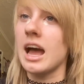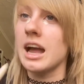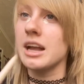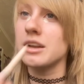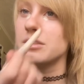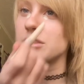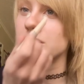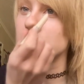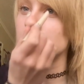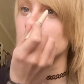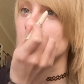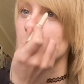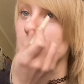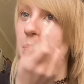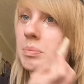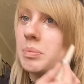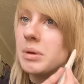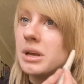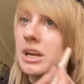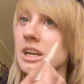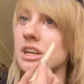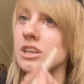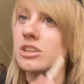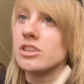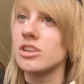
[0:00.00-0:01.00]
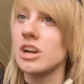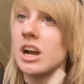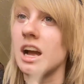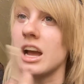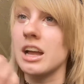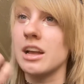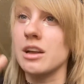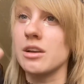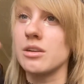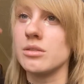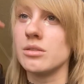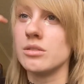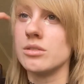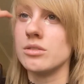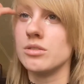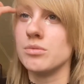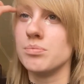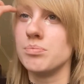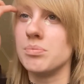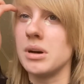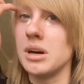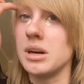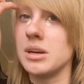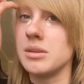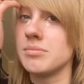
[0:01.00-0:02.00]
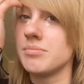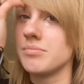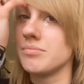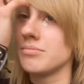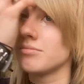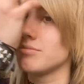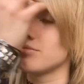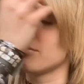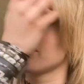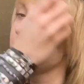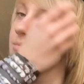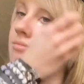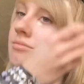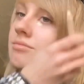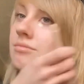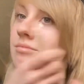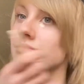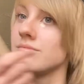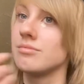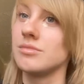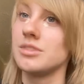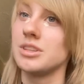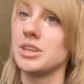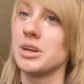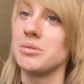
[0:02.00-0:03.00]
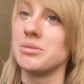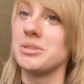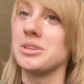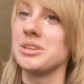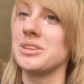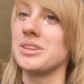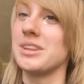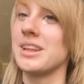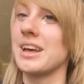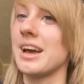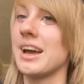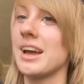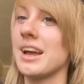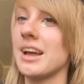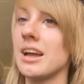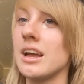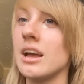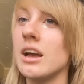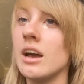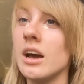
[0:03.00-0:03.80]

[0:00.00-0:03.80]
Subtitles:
I used to do big triangles, but don't do that.